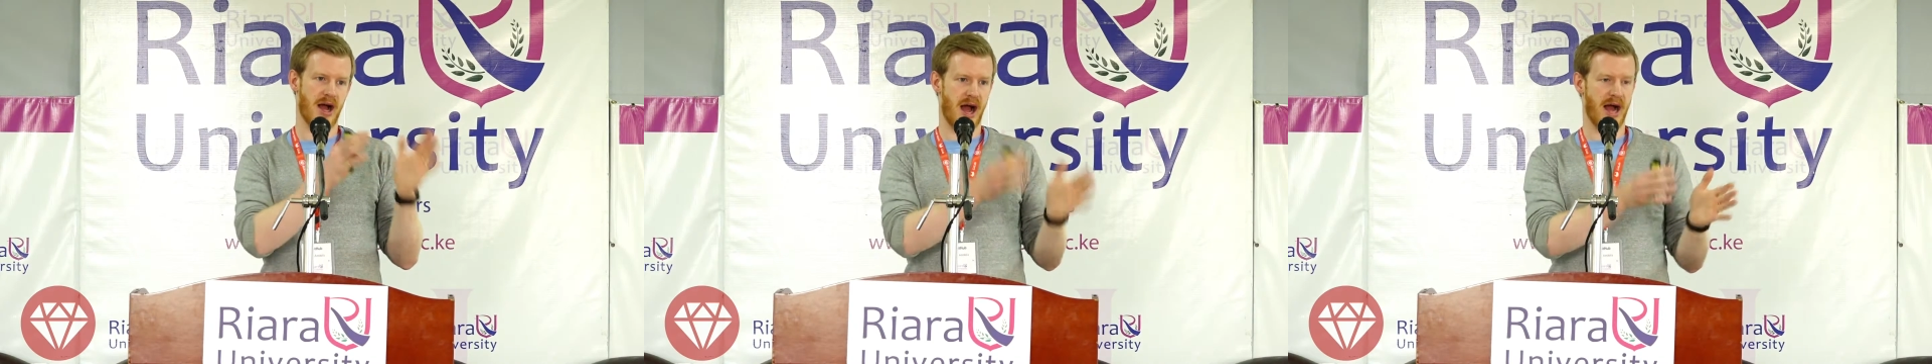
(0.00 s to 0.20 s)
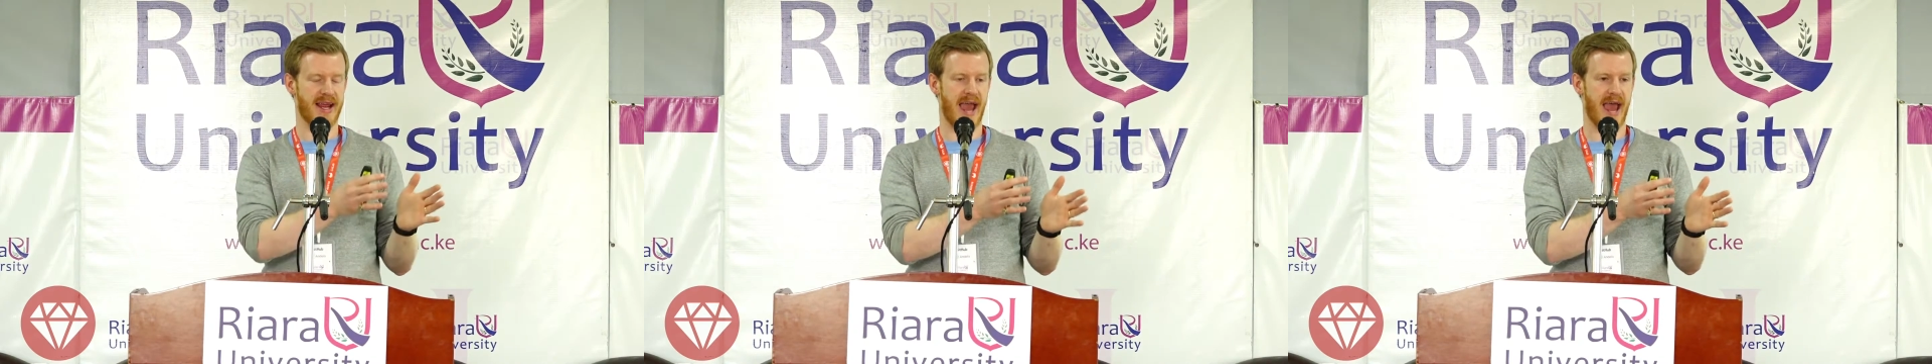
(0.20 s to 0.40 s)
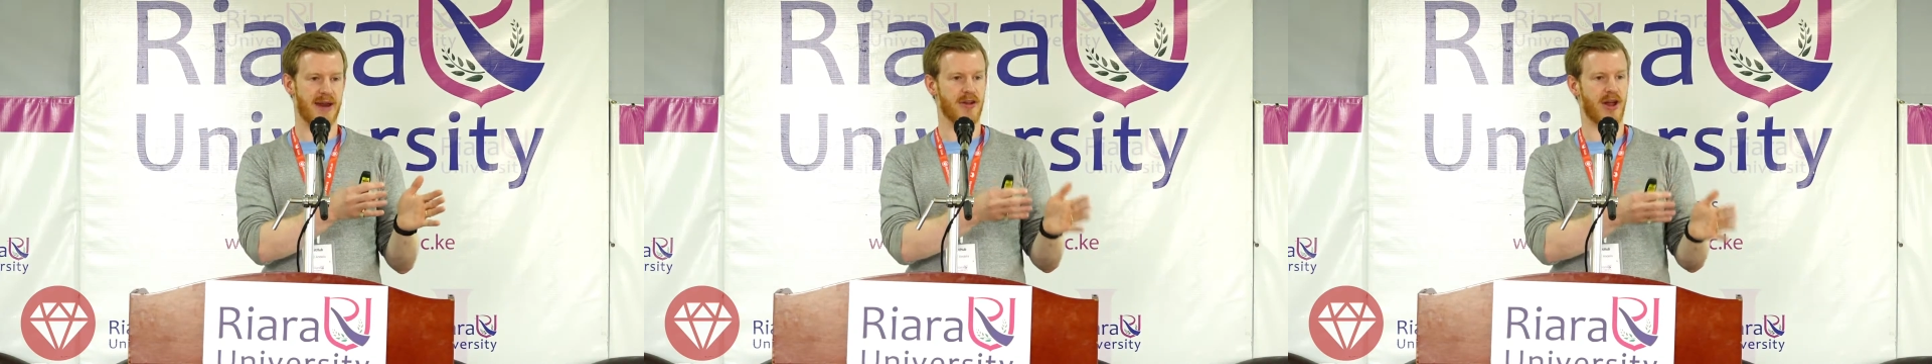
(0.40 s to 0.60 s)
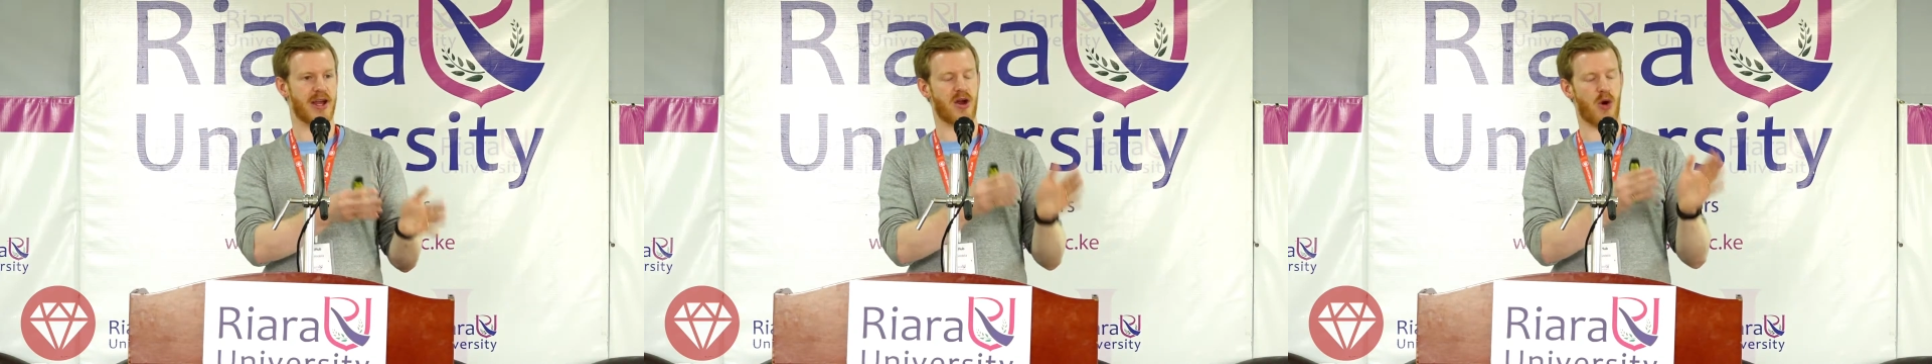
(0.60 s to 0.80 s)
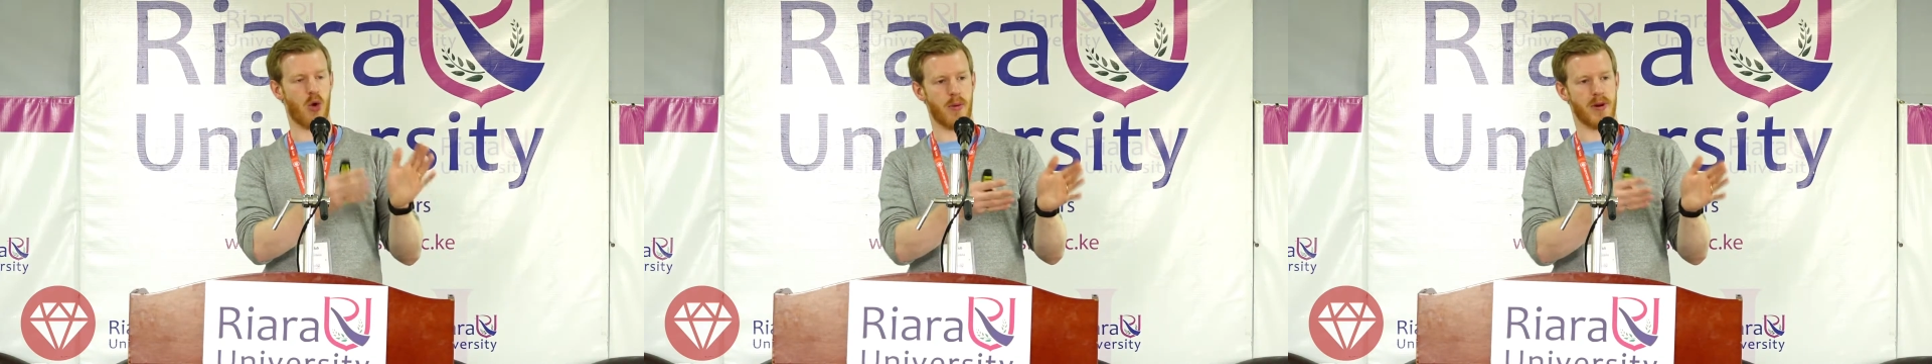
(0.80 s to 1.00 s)
again,
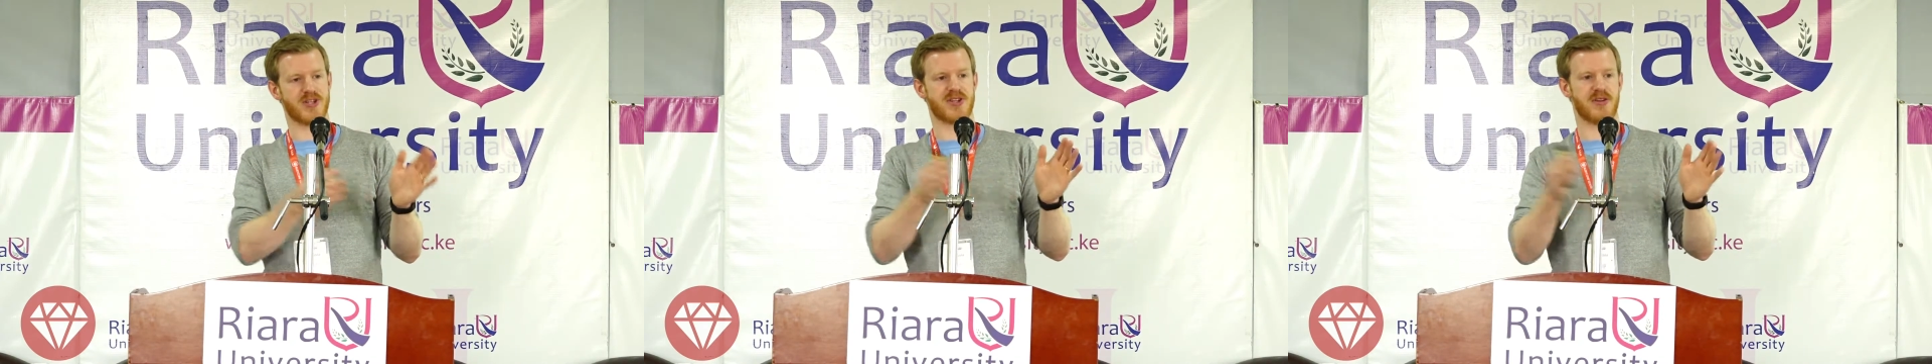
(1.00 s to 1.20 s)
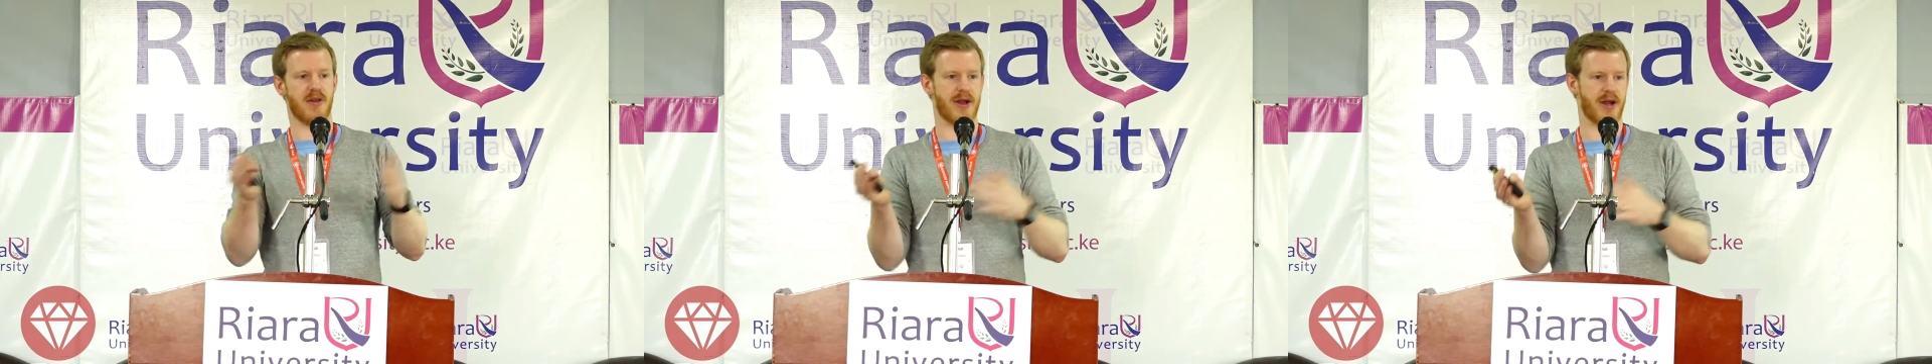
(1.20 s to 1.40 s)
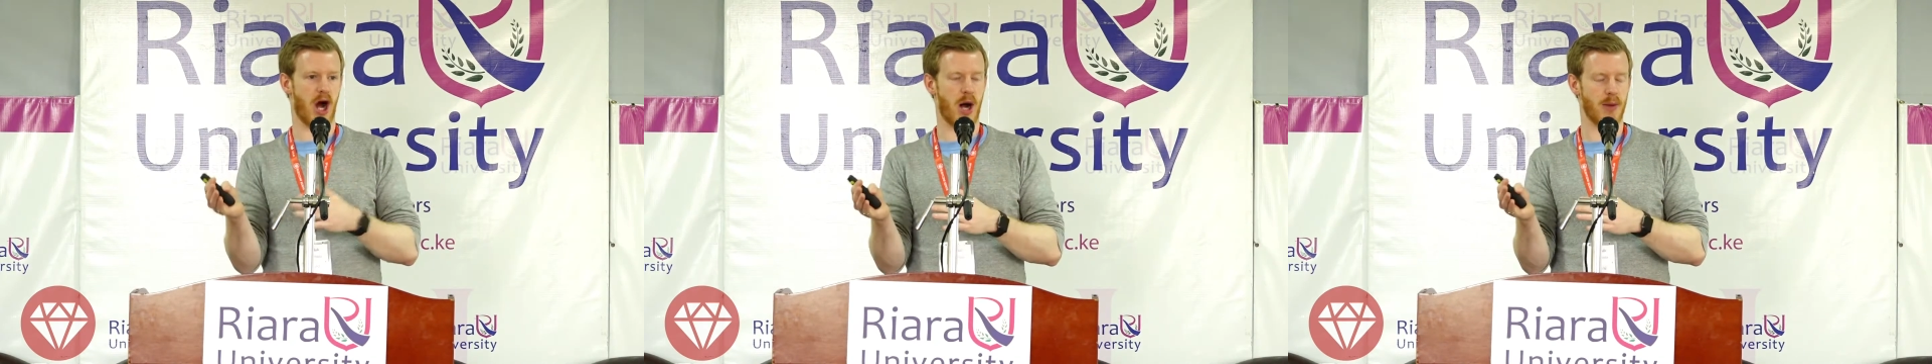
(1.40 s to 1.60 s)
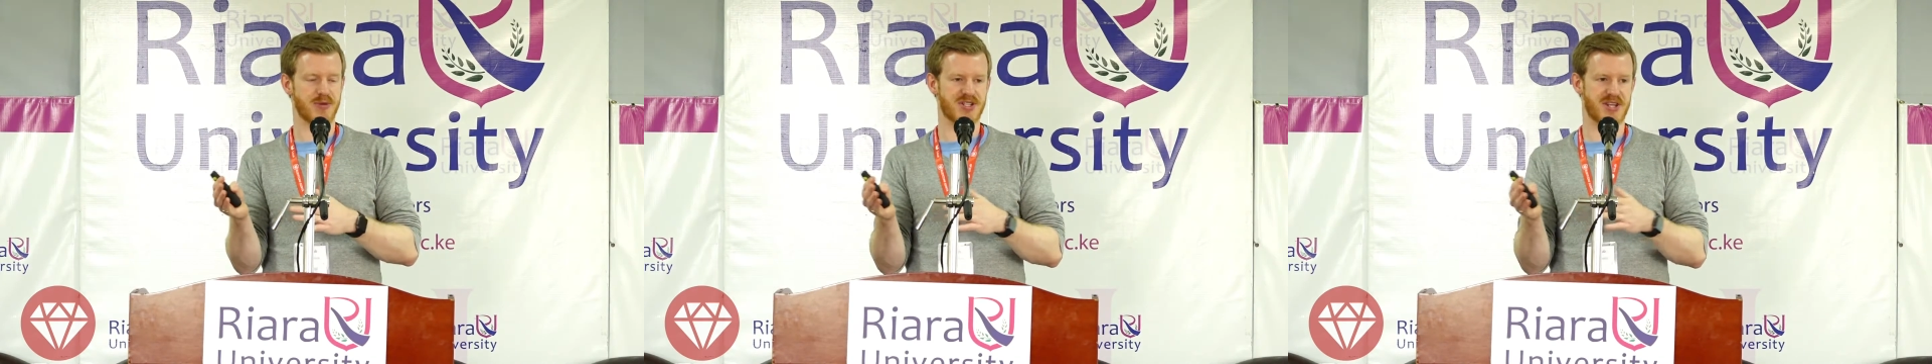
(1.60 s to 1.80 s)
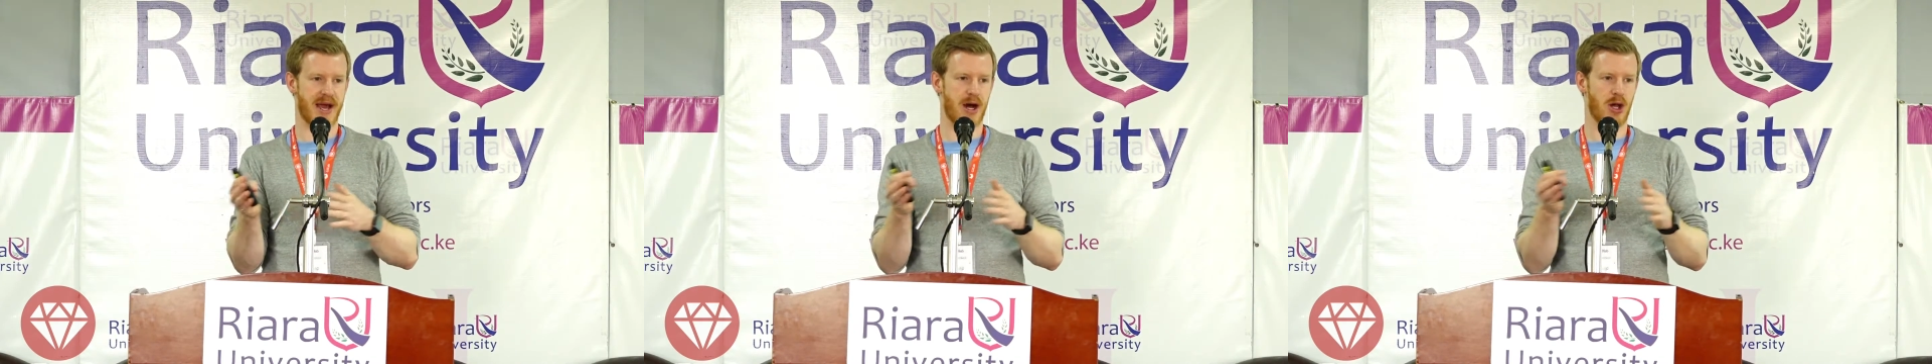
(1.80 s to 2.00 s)
almost
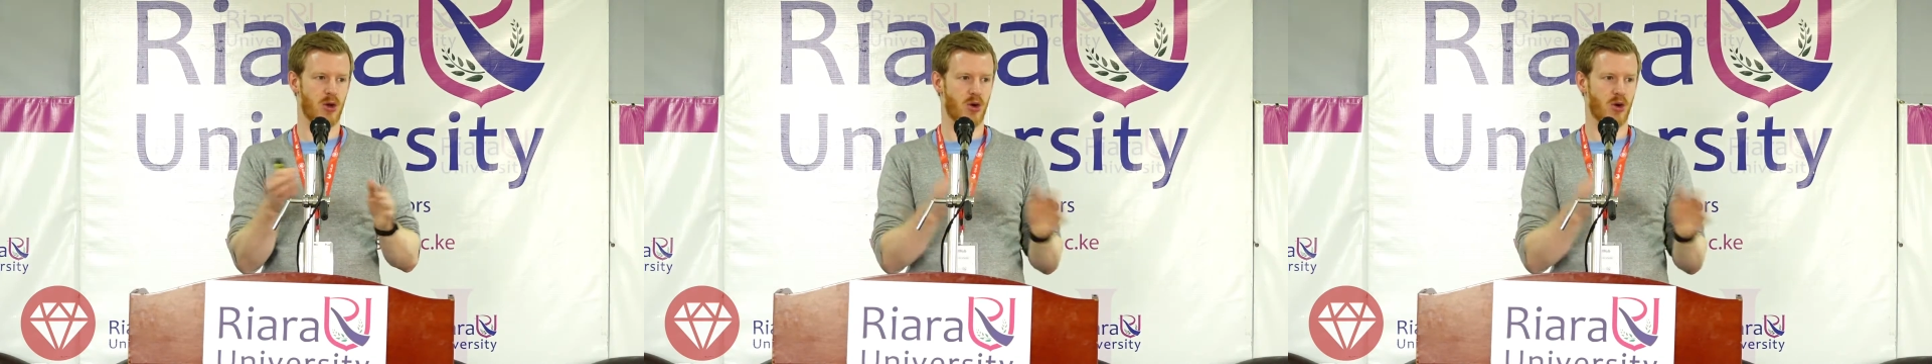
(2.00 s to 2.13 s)
upsell